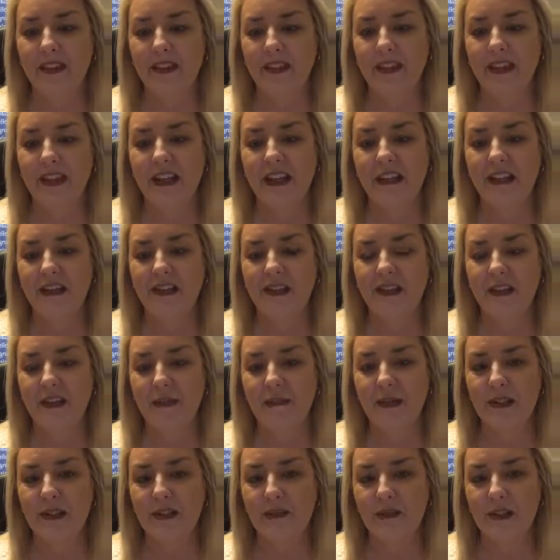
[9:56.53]
Thank you so
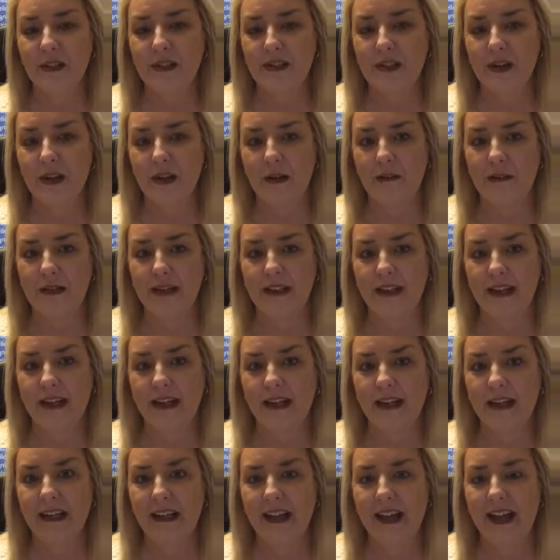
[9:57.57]
much for your time
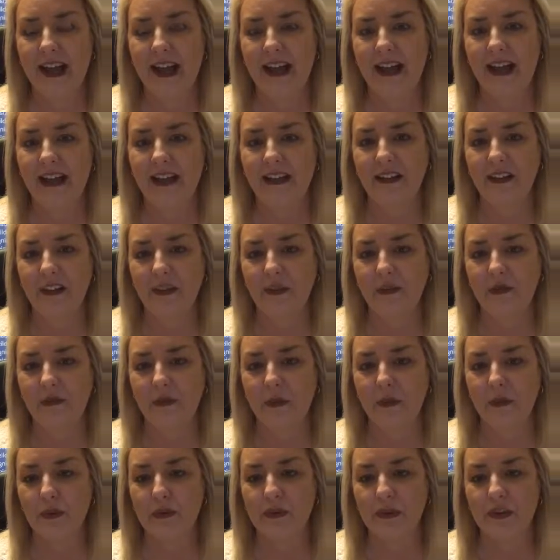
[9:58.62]
today, and I look
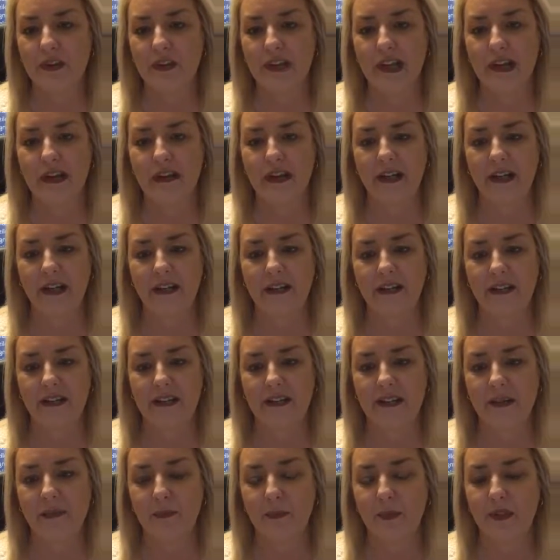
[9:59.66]
forward to sharing another
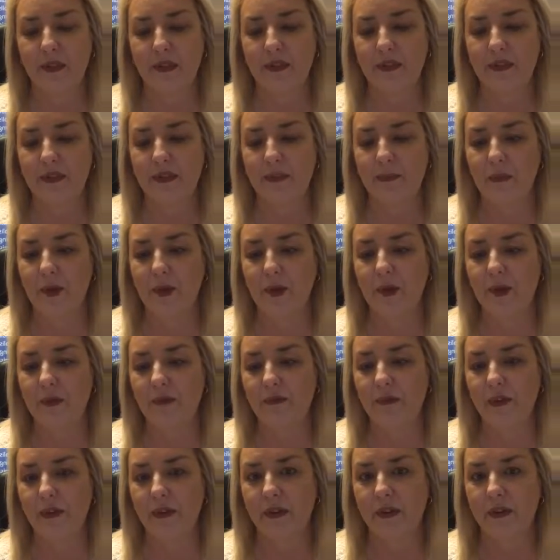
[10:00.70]
tip with you tomorrow
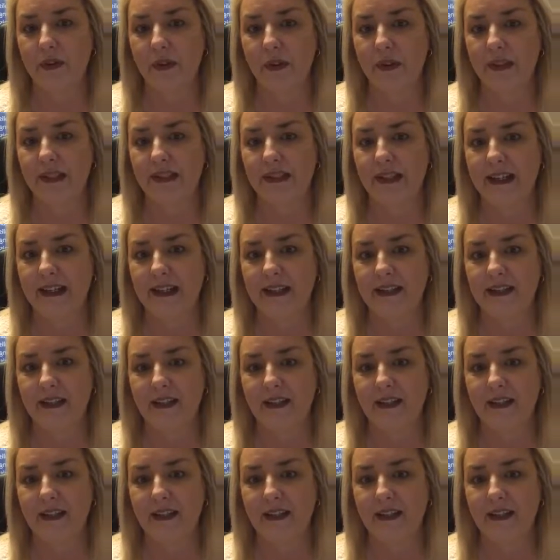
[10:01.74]
for the 30 days,